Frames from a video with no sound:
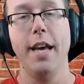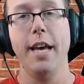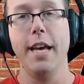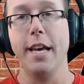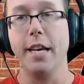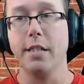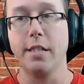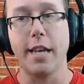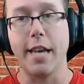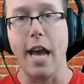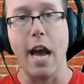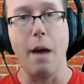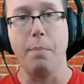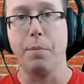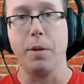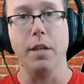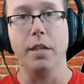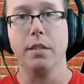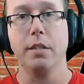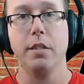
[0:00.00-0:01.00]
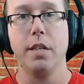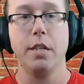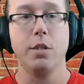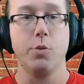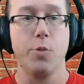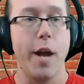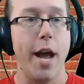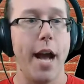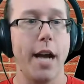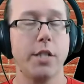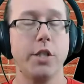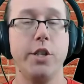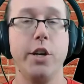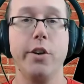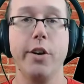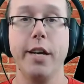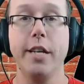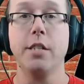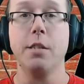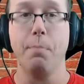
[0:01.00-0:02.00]
he's a capitalist. He's a
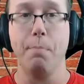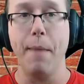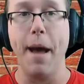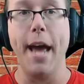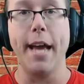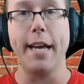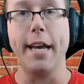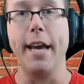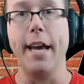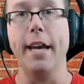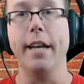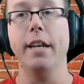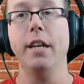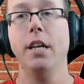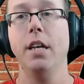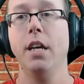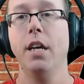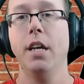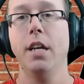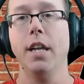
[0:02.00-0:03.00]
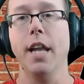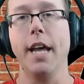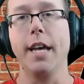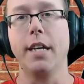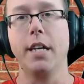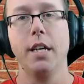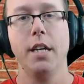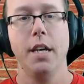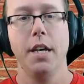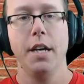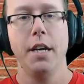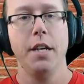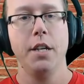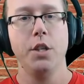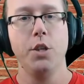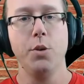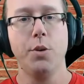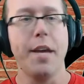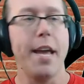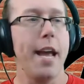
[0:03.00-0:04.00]
reactionary. He's a MAGA head. Like,
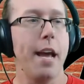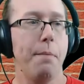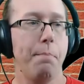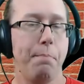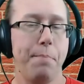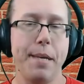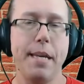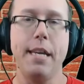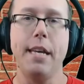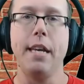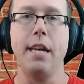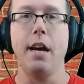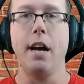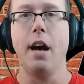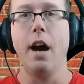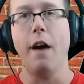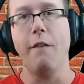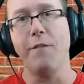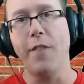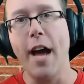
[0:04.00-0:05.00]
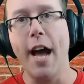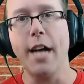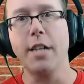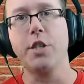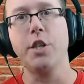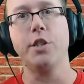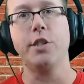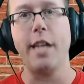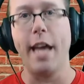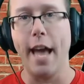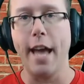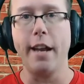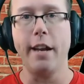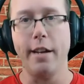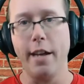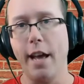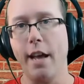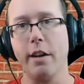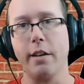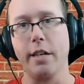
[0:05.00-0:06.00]
you can't be a fascist and
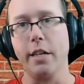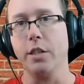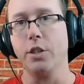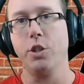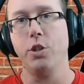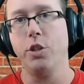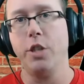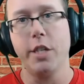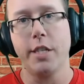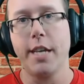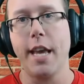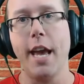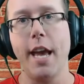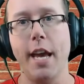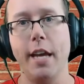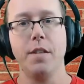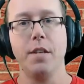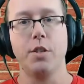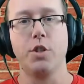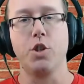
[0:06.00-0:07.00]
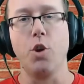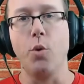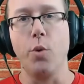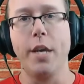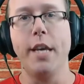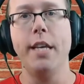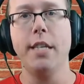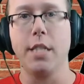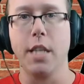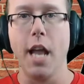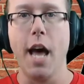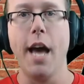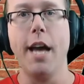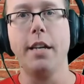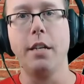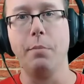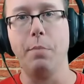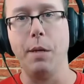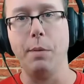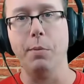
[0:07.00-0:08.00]
an anarchist. You just can't. So he's
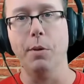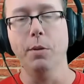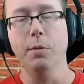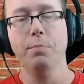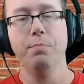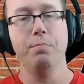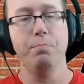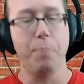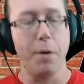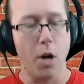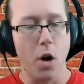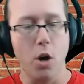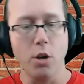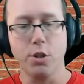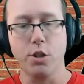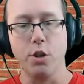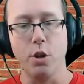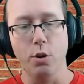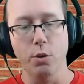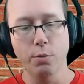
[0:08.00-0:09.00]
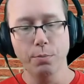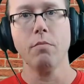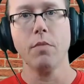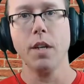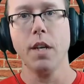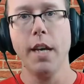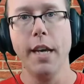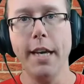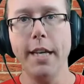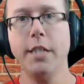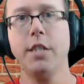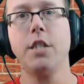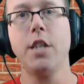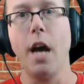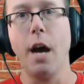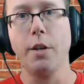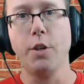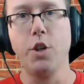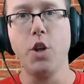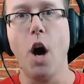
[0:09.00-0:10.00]
lying to people, but also he's
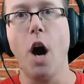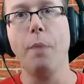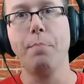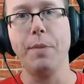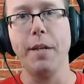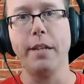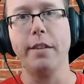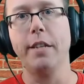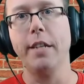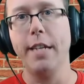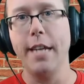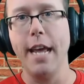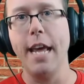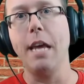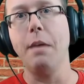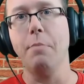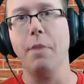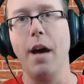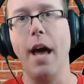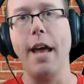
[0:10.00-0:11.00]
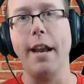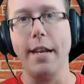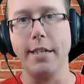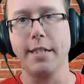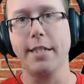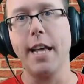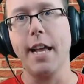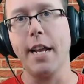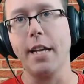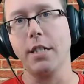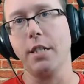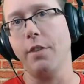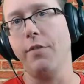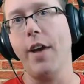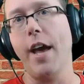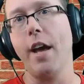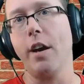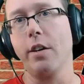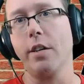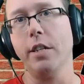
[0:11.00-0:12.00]
adopting the name and aesthetics of
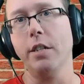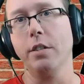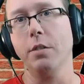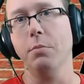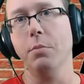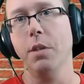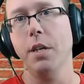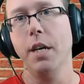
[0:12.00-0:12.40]
anarchism.